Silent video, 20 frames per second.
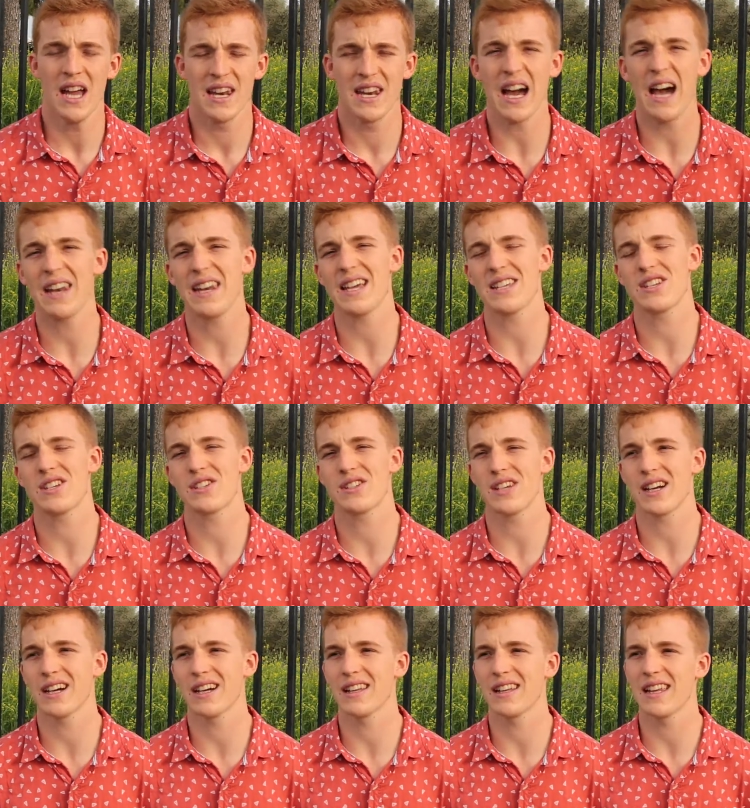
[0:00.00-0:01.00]
not
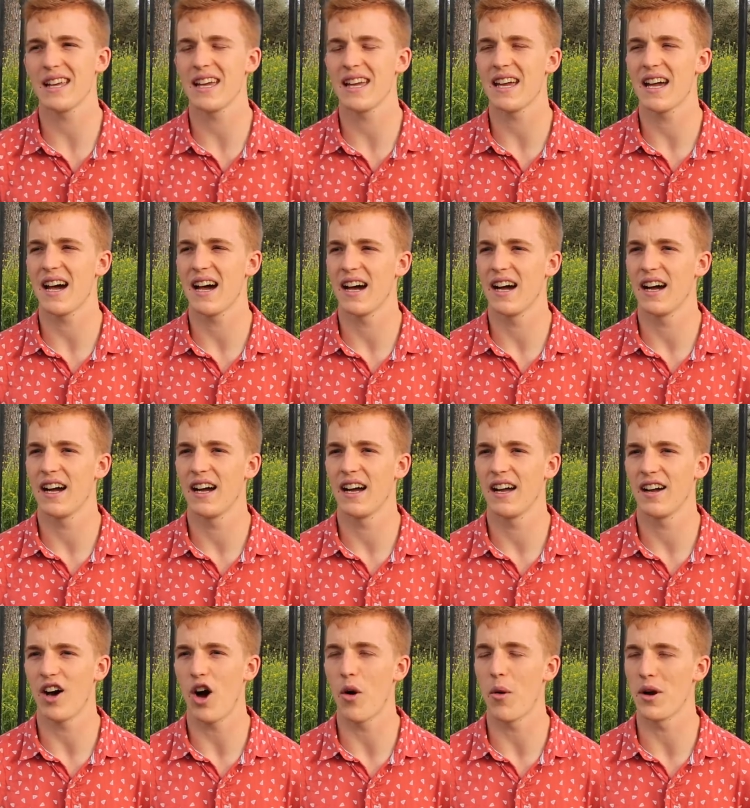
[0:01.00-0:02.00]
necessarily
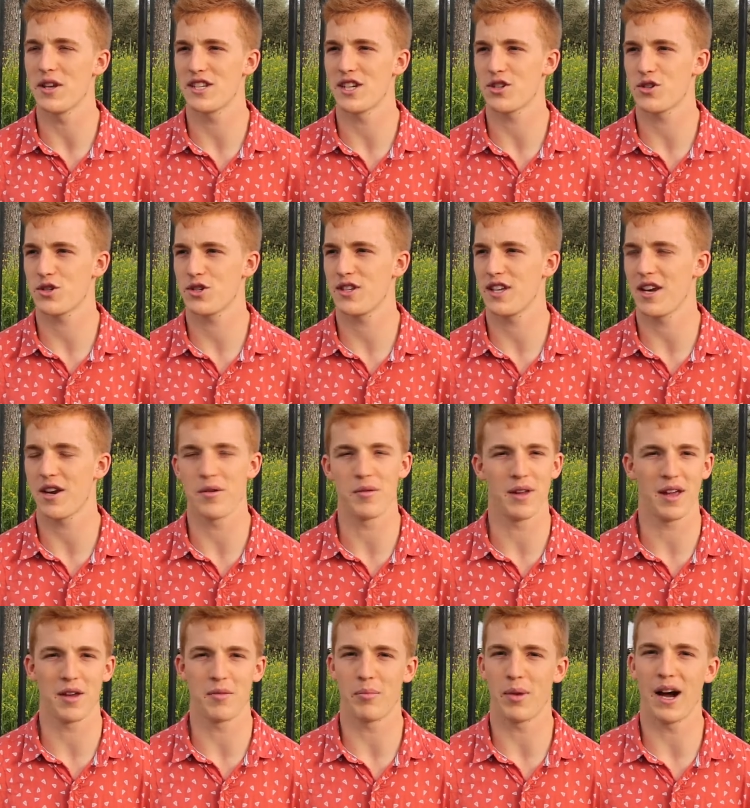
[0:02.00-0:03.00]
always interested
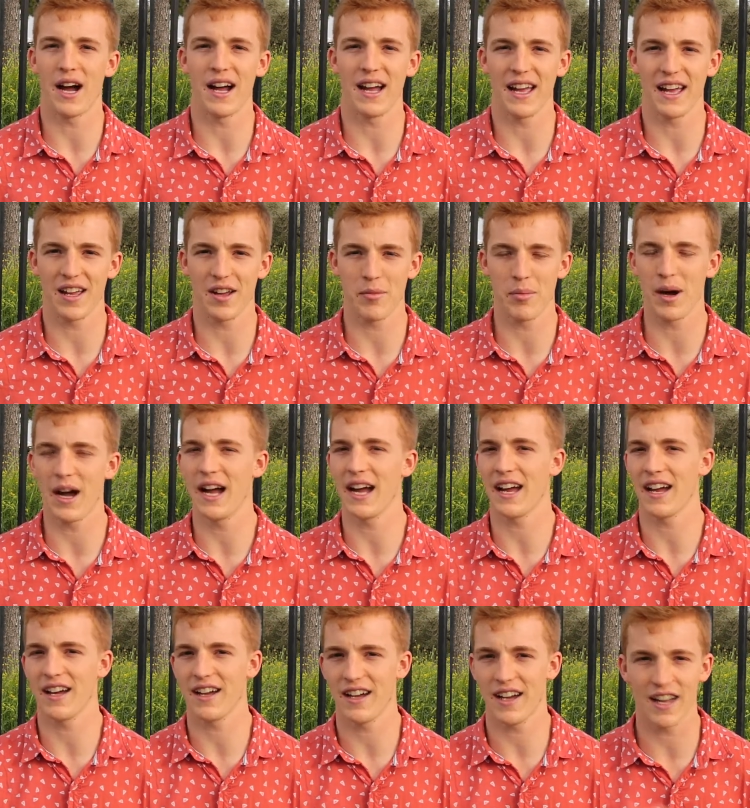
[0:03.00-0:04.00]
in
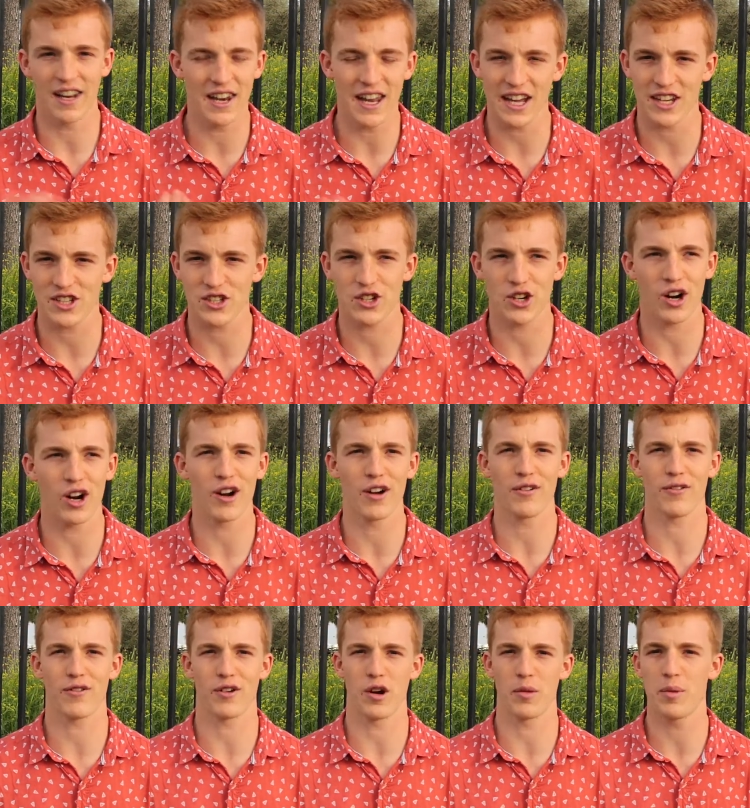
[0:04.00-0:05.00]
buying a neck
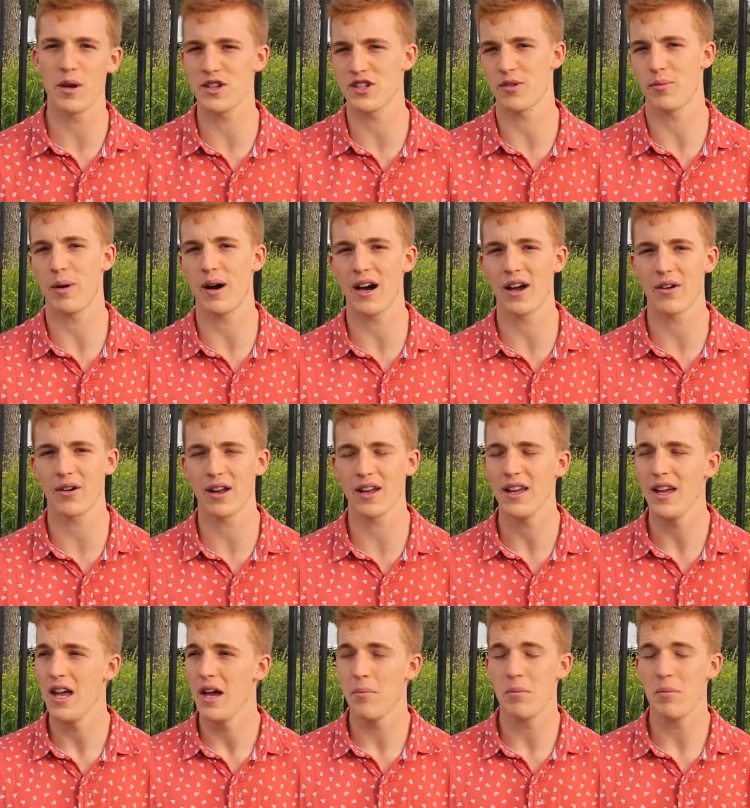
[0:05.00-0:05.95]
scarf or a piece of pottery,